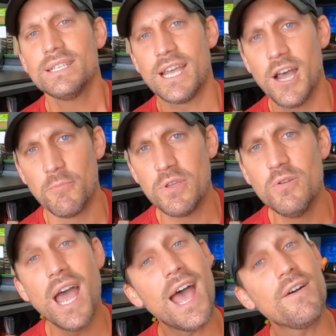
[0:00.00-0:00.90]
to help
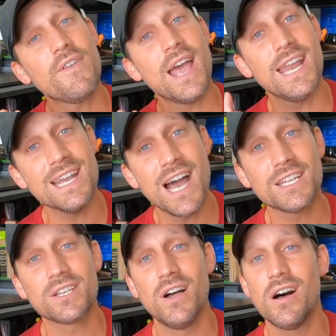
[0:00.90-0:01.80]
you have a
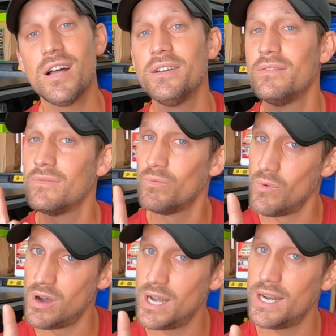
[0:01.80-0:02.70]
nice lawn,
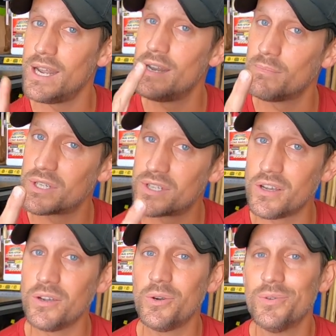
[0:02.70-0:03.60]
1, and number
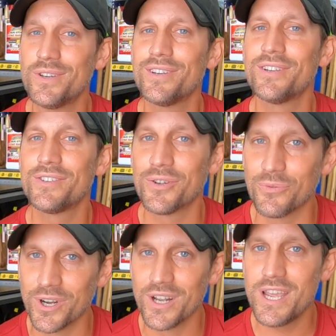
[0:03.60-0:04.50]
2, to
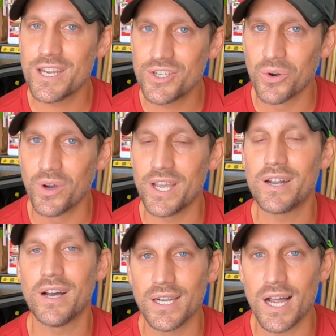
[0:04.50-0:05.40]
really enjoy
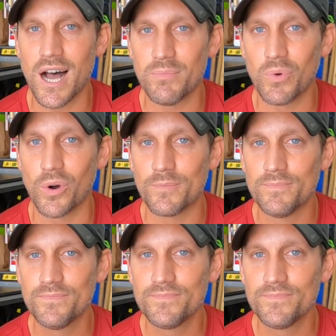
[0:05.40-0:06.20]
it a lot more.